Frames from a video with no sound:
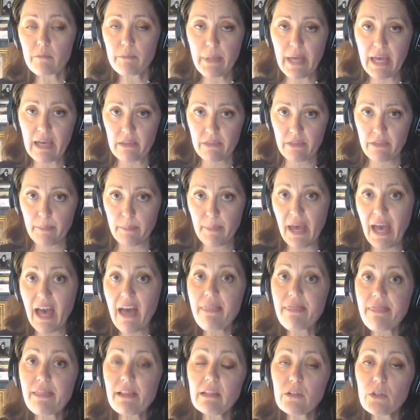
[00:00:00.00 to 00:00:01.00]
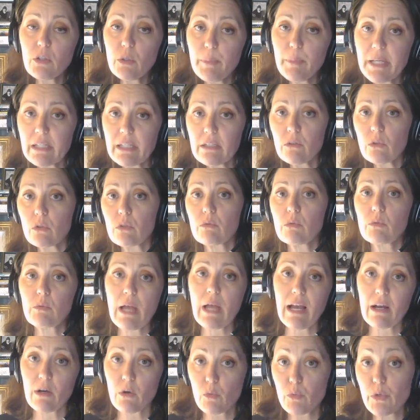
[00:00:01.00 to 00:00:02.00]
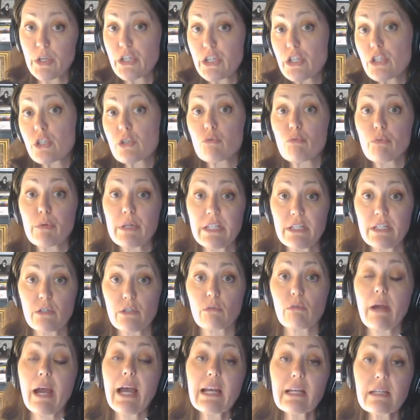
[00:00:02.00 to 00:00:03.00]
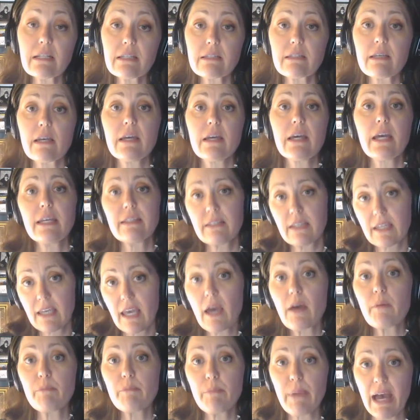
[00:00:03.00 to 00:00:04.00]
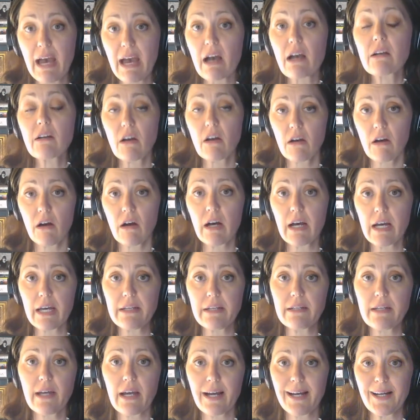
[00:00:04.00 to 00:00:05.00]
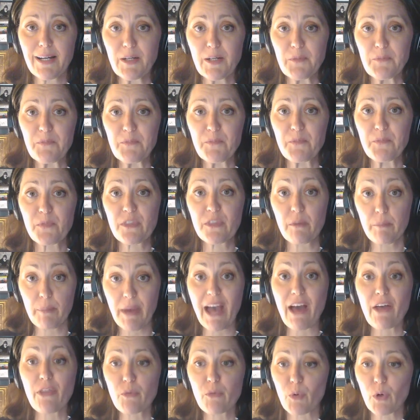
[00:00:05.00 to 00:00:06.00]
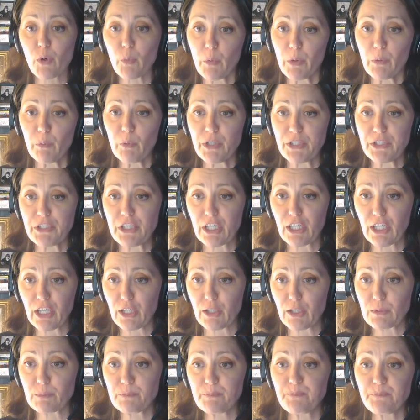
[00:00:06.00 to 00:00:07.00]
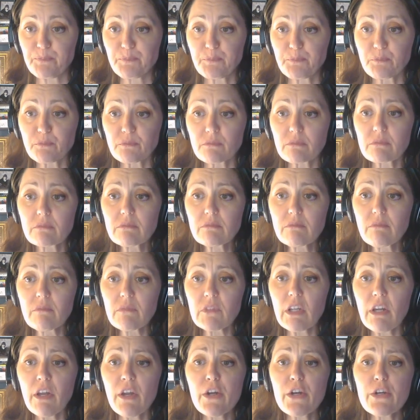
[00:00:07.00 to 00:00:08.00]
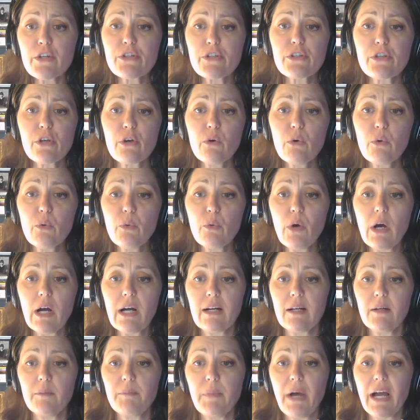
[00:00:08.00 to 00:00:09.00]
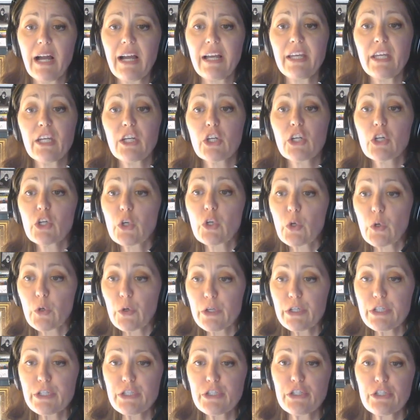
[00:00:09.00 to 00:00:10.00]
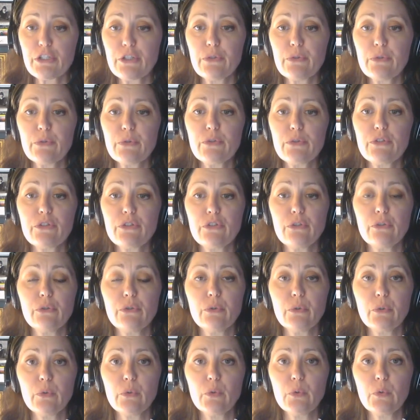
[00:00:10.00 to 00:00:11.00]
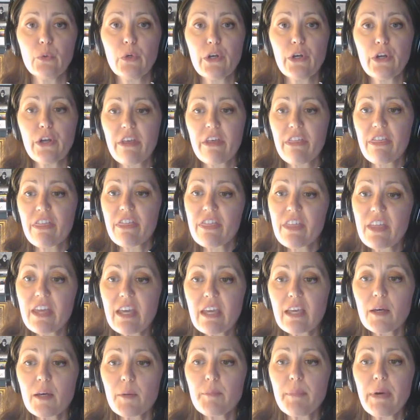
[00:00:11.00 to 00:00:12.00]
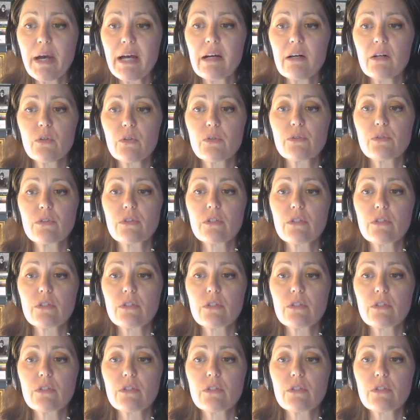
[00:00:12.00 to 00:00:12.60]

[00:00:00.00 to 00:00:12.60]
the path a little bit, how we should redirect to get back on the path where we want to go. So I encourage you to think about